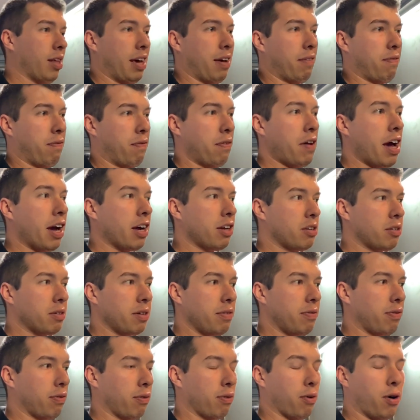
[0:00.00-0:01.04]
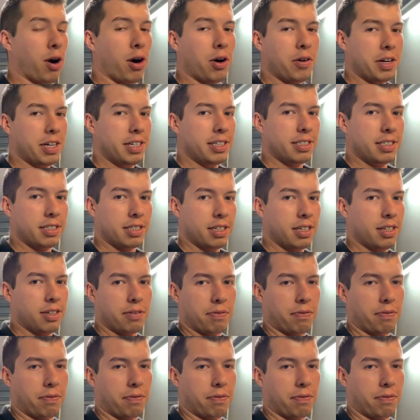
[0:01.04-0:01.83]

like factory Ferraris